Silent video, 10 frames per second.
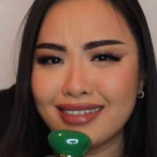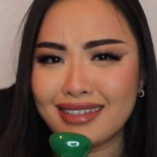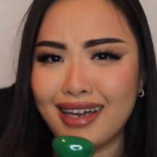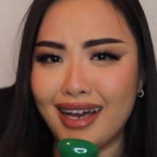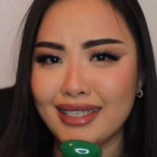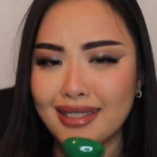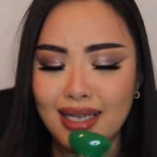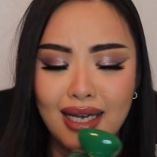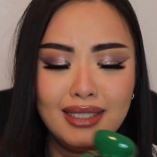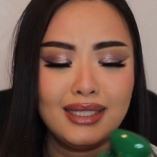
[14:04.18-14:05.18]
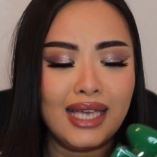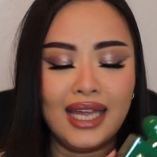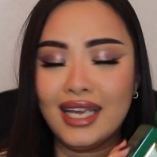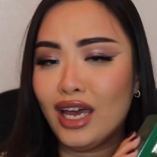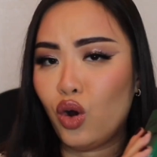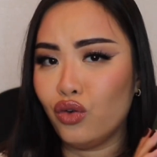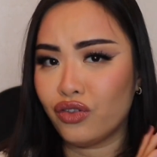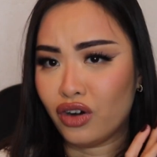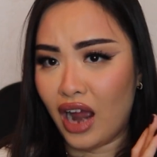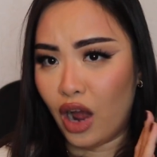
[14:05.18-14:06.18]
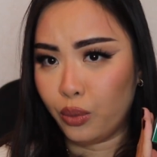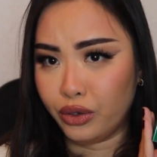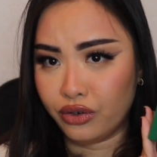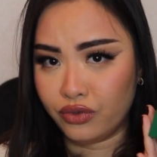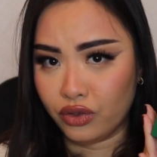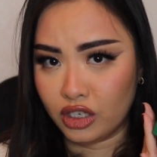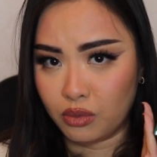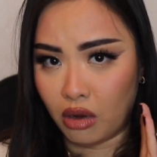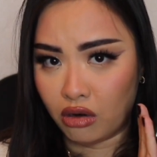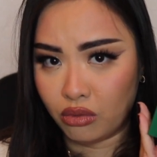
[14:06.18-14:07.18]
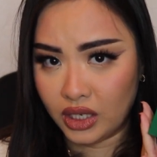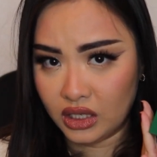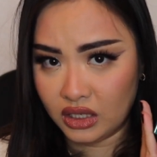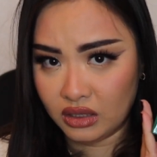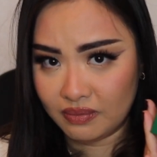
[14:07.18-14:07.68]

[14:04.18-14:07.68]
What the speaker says: Guys, I just can't get over how beautiful this bottle is.